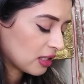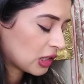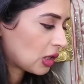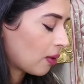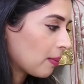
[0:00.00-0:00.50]
It's
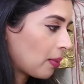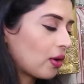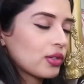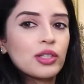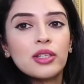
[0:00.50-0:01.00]
so
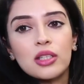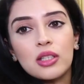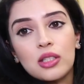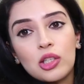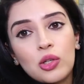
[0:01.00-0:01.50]

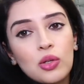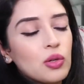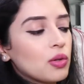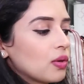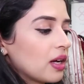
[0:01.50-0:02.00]
important
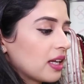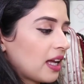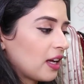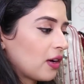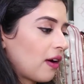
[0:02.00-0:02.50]
to
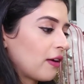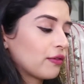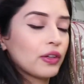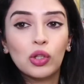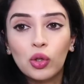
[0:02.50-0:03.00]
get your
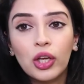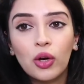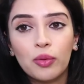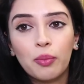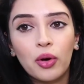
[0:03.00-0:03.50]
outfit
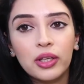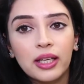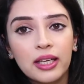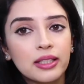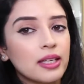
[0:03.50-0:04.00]
looking on point
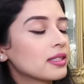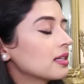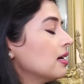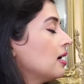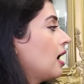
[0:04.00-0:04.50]
like
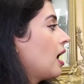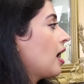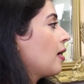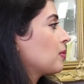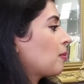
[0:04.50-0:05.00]
this.
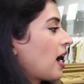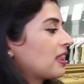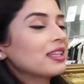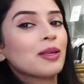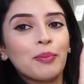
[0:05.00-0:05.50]
Um, but
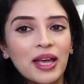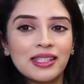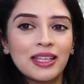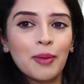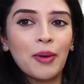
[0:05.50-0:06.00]
I think the
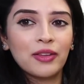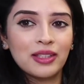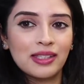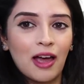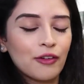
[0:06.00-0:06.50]
best thing about
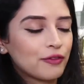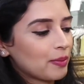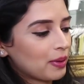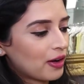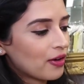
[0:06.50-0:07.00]
this
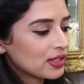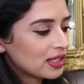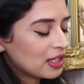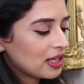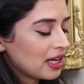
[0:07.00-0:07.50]
outfit,
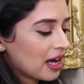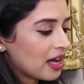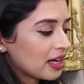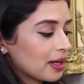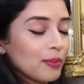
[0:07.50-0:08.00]
because the
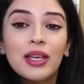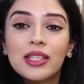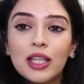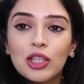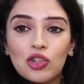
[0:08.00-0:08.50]
uh,
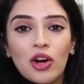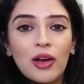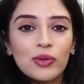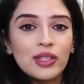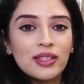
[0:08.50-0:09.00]
and the
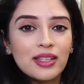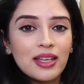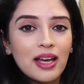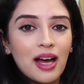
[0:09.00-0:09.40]
trousers